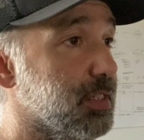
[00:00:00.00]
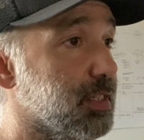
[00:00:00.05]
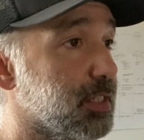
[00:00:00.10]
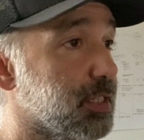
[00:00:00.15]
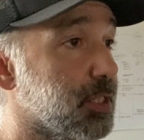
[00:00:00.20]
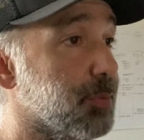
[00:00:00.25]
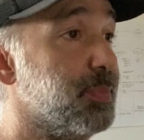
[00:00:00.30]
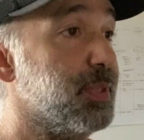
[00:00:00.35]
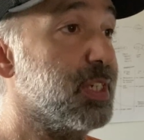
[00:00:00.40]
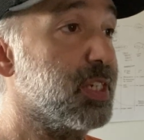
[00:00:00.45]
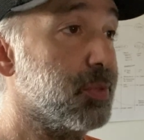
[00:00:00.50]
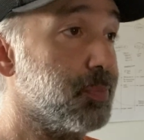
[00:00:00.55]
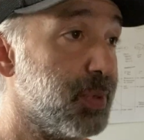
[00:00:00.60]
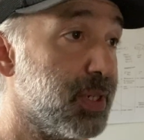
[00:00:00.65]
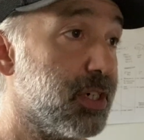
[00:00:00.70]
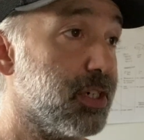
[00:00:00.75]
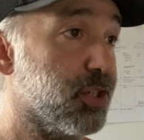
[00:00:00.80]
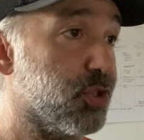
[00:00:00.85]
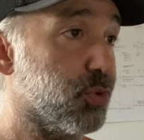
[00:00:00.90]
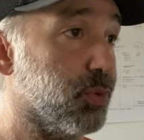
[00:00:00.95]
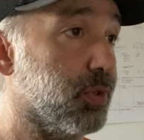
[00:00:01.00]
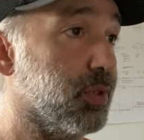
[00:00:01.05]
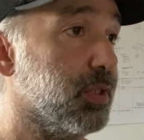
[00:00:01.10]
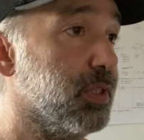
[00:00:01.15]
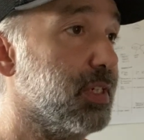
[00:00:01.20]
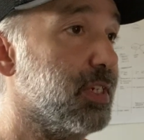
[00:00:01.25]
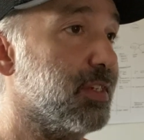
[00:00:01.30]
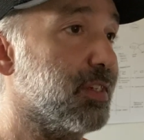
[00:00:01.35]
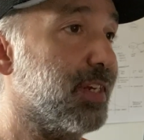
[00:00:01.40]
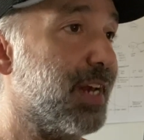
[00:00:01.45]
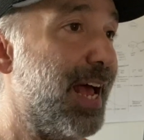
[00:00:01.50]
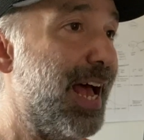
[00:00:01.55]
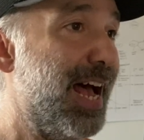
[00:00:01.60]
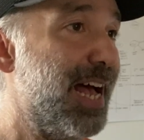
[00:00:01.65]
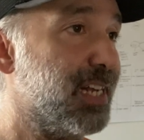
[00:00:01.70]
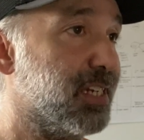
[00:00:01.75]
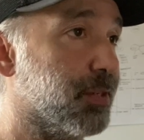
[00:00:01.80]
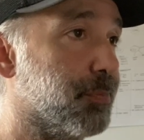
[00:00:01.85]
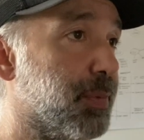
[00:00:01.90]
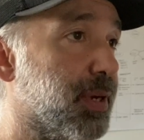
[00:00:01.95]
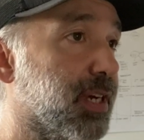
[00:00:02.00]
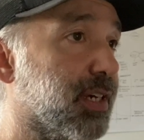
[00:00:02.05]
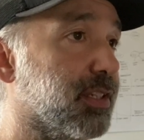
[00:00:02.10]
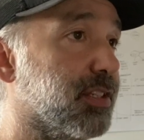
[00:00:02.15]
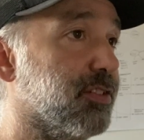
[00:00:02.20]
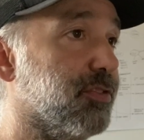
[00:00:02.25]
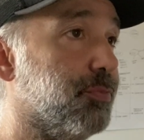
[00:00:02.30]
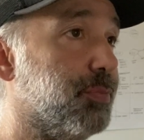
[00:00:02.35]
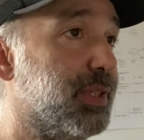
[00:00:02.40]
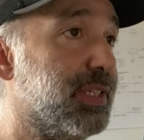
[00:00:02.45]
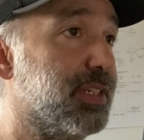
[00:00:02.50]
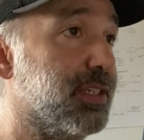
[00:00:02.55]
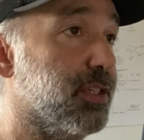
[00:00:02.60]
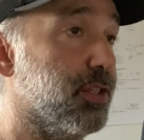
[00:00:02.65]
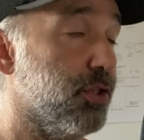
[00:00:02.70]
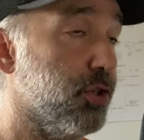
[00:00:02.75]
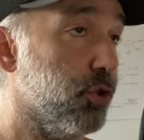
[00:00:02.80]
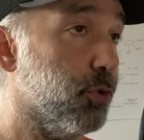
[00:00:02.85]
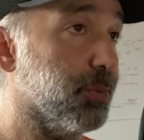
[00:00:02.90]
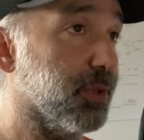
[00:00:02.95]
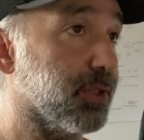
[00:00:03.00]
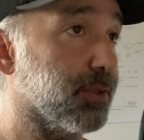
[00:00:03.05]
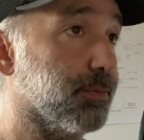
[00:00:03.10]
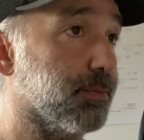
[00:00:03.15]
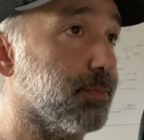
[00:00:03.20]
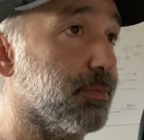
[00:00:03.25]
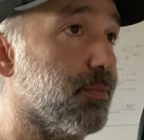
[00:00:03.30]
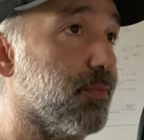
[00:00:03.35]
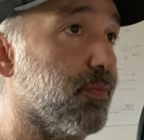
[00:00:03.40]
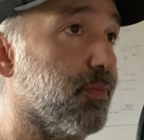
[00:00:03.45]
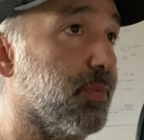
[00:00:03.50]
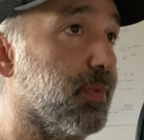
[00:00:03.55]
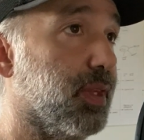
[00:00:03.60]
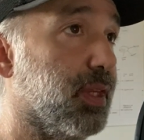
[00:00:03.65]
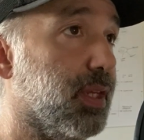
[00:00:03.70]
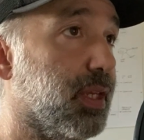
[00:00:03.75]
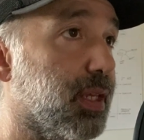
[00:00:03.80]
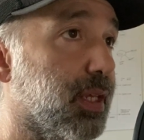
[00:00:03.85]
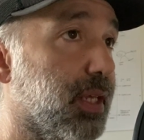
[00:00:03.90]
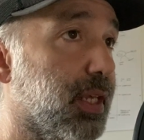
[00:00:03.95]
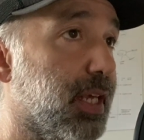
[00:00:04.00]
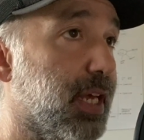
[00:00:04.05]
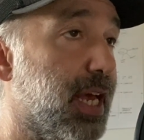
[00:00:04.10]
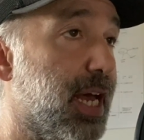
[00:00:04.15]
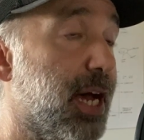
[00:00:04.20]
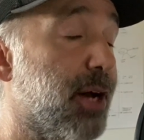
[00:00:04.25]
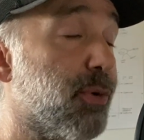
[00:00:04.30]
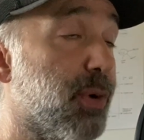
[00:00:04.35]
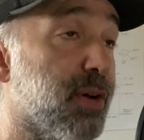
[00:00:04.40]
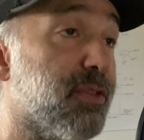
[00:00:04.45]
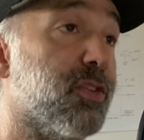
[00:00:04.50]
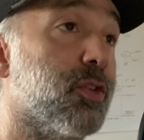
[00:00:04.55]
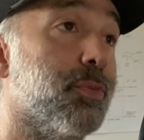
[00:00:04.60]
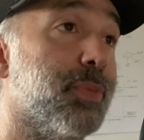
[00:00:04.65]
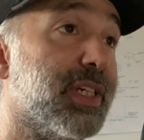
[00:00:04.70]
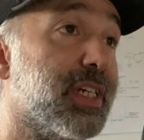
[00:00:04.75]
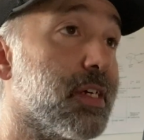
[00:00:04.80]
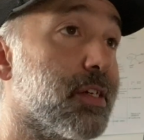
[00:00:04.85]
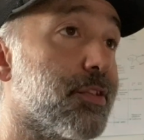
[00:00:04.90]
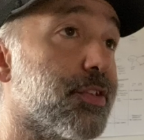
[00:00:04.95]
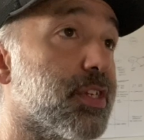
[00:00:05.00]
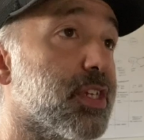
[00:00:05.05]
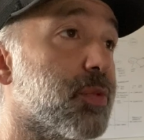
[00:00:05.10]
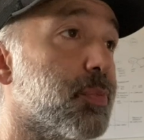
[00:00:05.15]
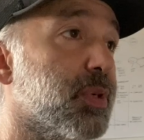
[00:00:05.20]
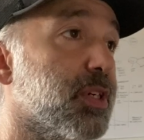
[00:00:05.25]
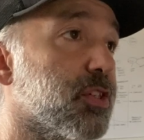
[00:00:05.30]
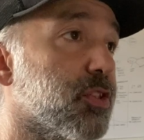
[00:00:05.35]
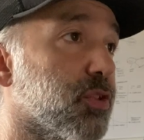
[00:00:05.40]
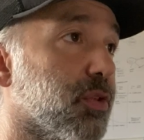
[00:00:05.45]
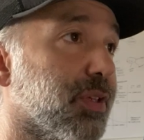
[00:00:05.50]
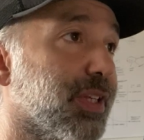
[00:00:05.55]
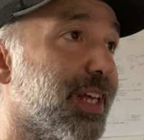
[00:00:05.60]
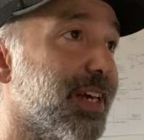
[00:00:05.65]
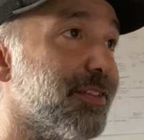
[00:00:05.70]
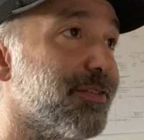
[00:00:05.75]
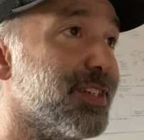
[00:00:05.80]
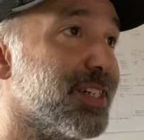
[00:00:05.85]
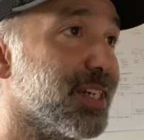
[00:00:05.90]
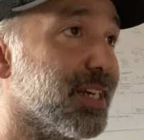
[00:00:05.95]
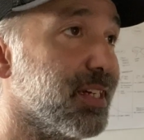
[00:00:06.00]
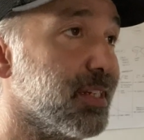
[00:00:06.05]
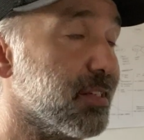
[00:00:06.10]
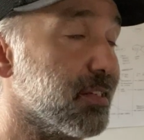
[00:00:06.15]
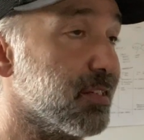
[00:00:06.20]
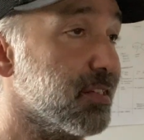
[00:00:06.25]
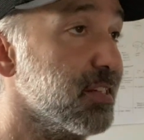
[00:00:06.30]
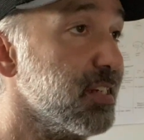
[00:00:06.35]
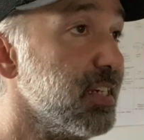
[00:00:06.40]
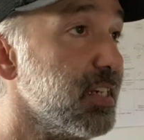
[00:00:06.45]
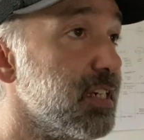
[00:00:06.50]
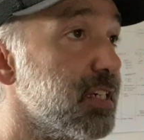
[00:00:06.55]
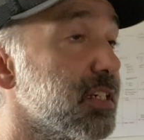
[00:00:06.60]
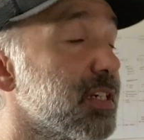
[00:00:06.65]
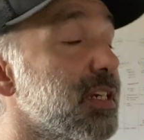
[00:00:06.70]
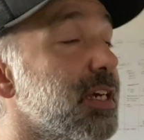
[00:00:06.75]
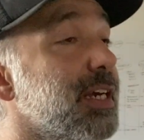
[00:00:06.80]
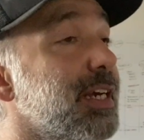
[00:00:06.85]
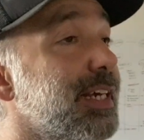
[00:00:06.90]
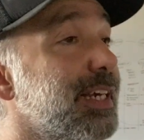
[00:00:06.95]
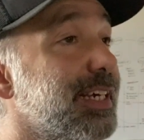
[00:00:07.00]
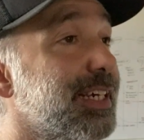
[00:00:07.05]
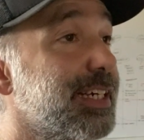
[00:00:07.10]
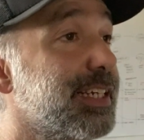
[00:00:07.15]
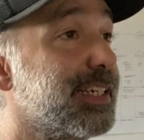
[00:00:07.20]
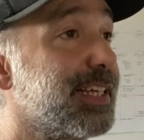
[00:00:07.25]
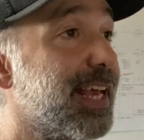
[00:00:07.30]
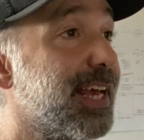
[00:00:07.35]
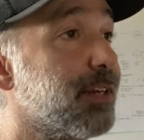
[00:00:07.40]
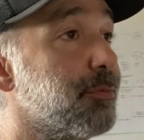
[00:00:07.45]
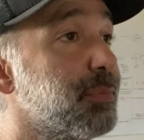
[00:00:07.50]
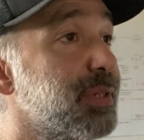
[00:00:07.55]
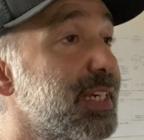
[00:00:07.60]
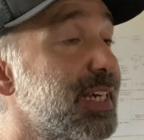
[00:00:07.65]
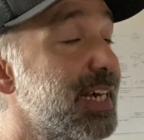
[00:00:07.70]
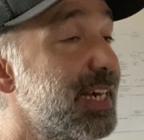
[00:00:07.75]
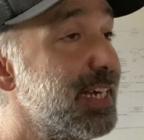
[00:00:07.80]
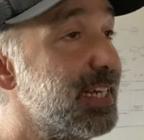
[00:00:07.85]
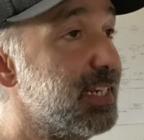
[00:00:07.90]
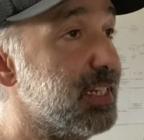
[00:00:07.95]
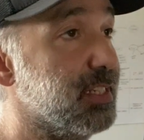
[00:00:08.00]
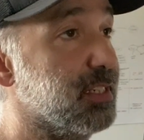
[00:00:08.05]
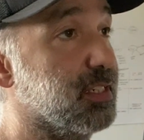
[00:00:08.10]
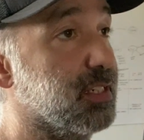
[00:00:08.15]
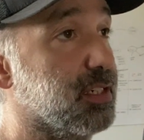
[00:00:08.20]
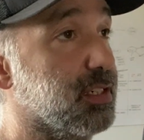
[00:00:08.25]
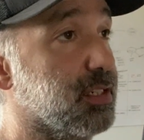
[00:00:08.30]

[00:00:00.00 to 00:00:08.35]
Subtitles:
To be spiritual is an aspect of being human. However, because the spiritual life is unseen, it can be hidden.